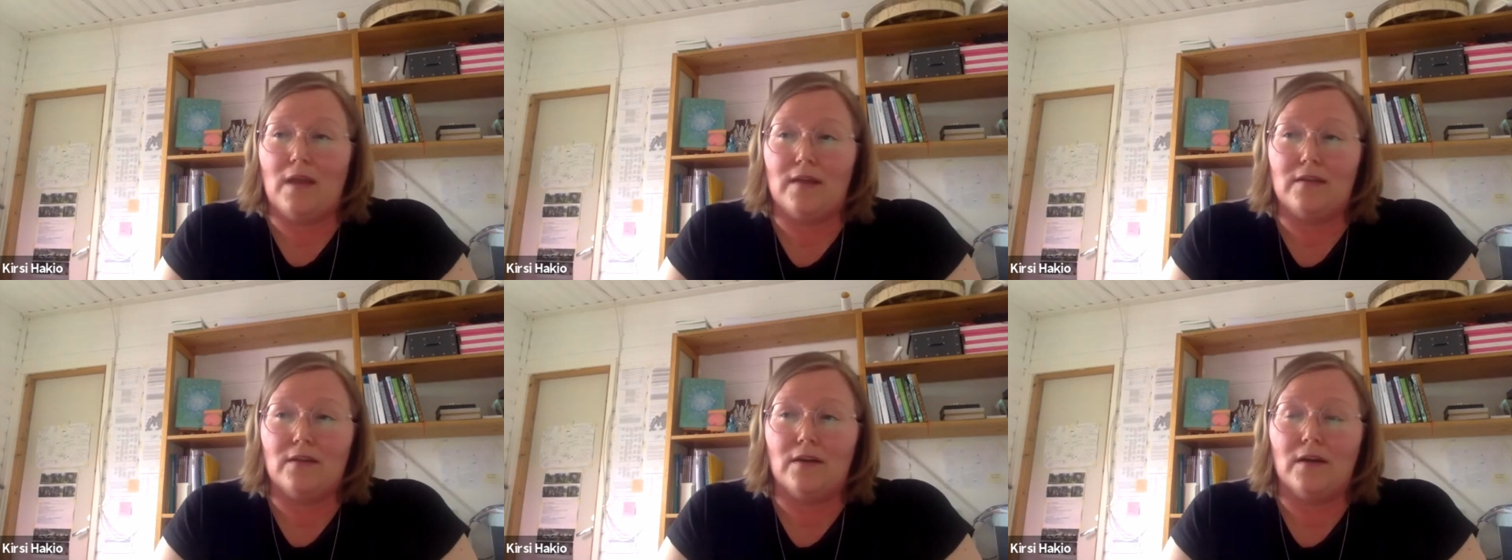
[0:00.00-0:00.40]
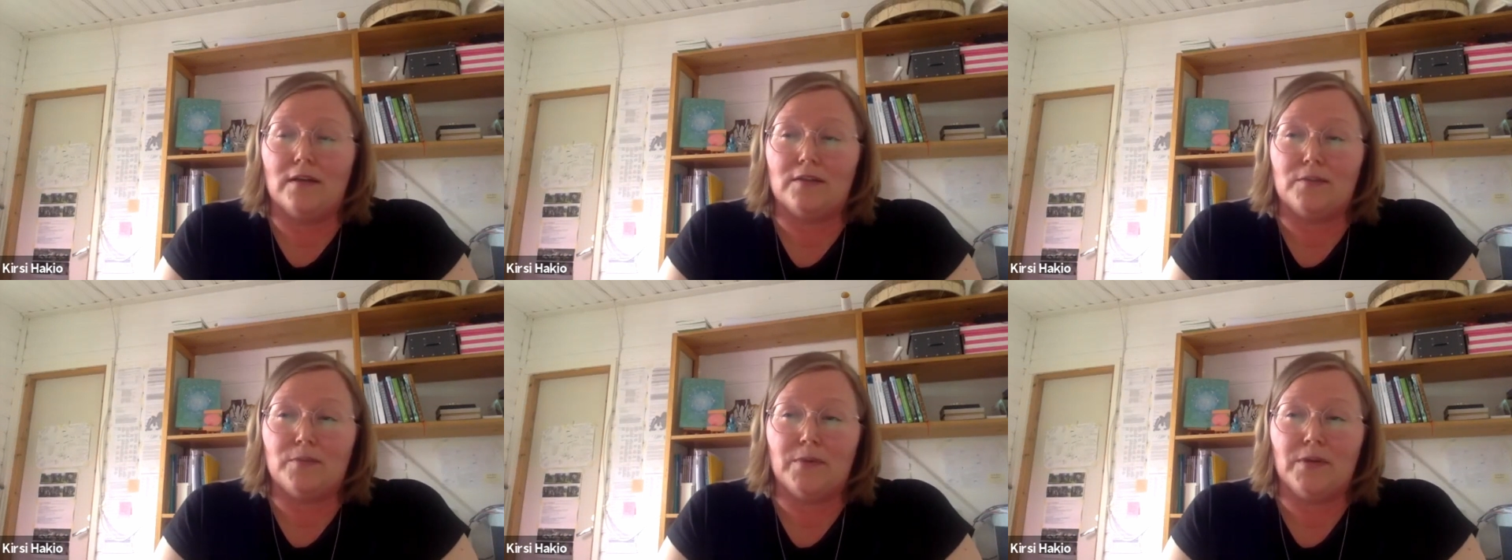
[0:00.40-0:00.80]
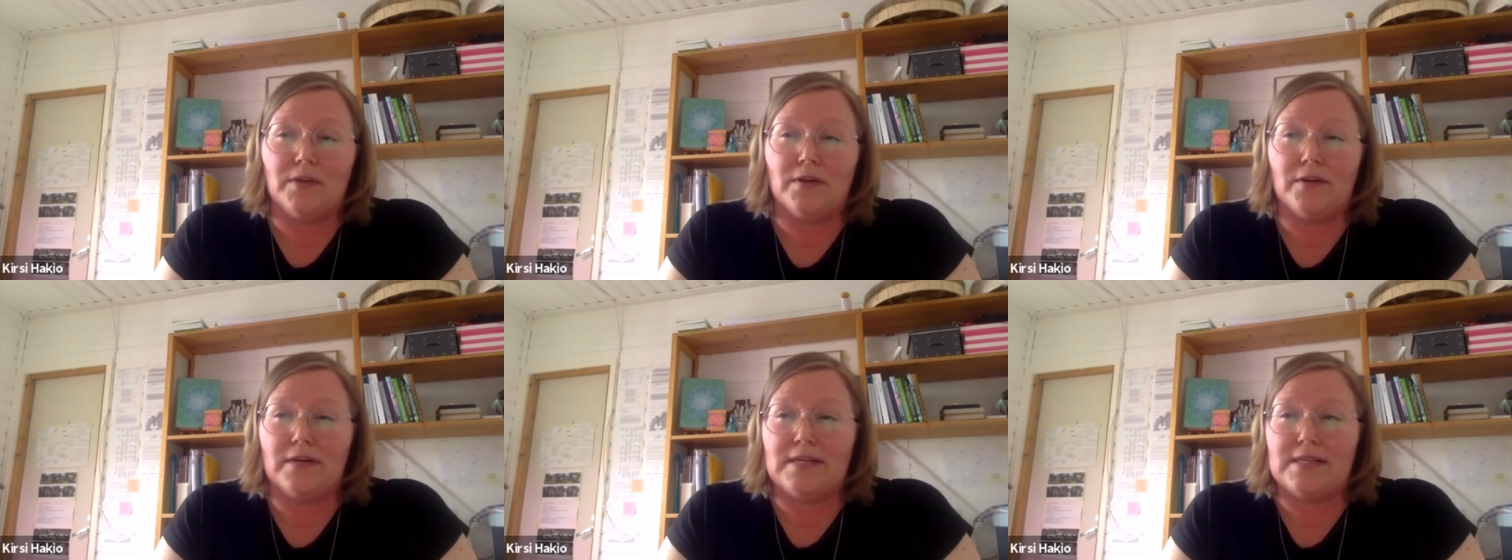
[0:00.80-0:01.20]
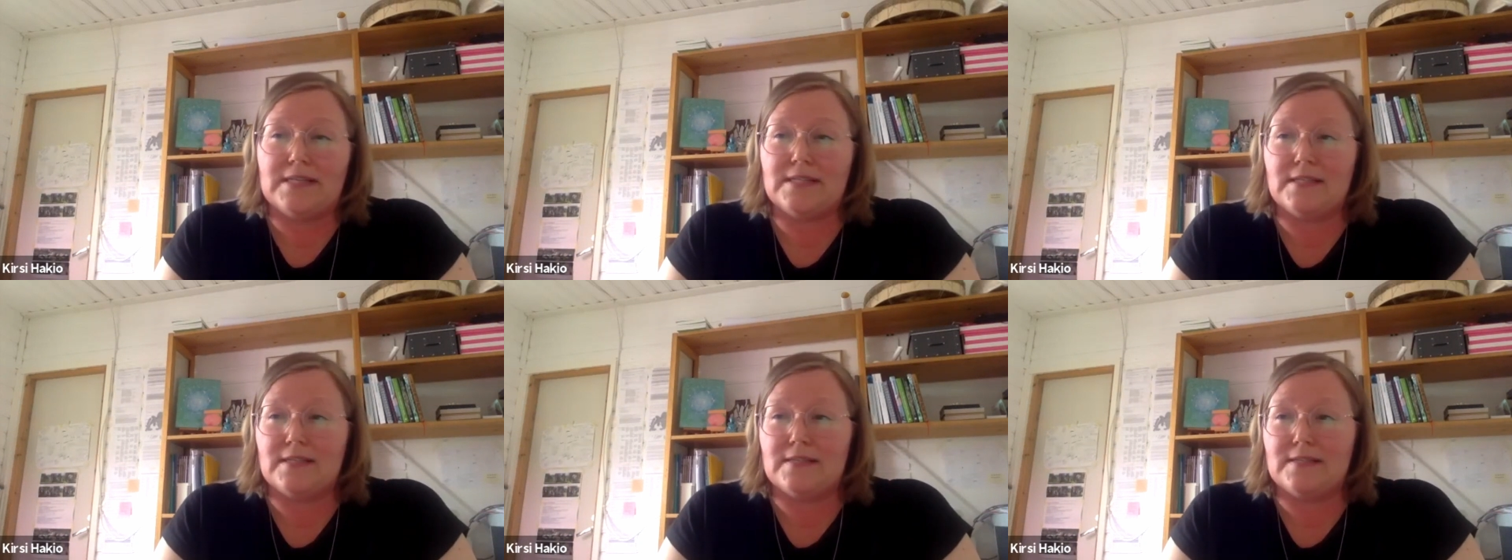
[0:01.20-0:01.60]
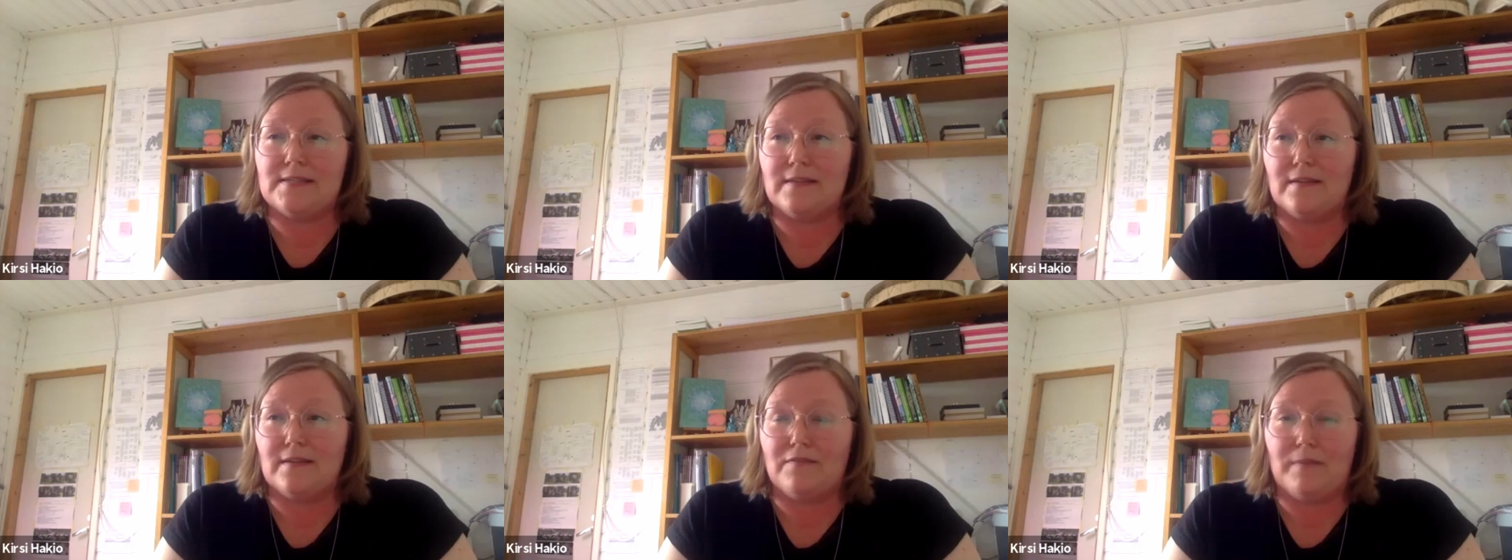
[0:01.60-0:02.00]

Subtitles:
other entrepreneur is